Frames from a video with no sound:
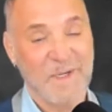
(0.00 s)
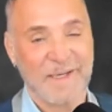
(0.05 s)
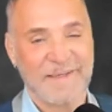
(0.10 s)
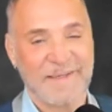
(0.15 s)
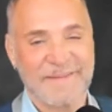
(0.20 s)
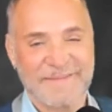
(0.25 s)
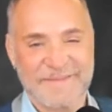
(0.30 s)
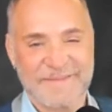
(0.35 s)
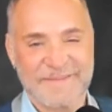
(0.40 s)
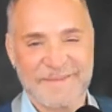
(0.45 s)

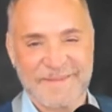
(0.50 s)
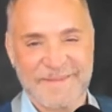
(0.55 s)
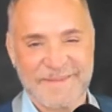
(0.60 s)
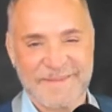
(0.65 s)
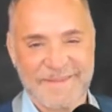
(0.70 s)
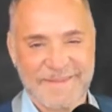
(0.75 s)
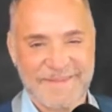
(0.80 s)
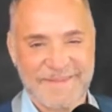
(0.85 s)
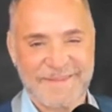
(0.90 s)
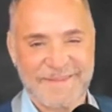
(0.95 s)

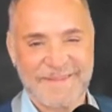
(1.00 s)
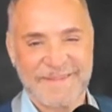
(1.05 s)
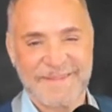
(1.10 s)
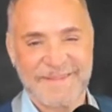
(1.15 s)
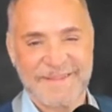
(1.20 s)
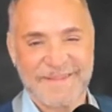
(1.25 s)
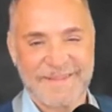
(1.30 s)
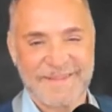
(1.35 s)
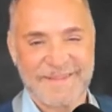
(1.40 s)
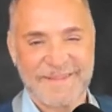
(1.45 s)

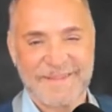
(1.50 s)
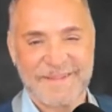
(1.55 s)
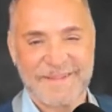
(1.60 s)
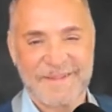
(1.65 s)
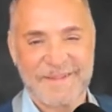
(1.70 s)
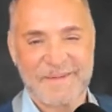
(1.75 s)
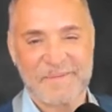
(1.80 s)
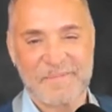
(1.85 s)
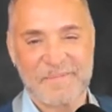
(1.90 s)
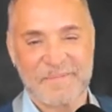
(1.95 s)

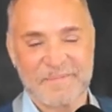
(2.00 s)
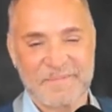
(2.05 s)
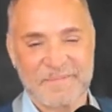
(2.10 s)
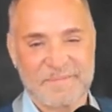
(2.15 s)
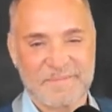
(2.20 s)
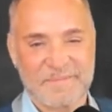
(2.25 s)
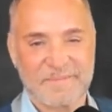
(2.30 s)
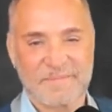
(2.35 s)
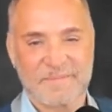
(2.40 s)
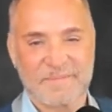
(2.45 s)

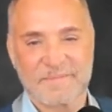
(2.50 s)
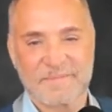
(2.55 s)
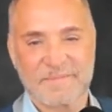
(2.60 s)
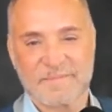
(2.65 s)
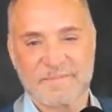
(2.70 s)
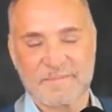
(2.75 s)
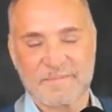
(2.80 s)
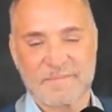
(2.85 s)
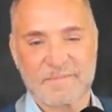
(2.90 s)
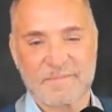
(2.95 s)

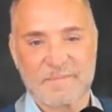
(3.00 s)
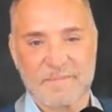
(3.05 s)
[no speech]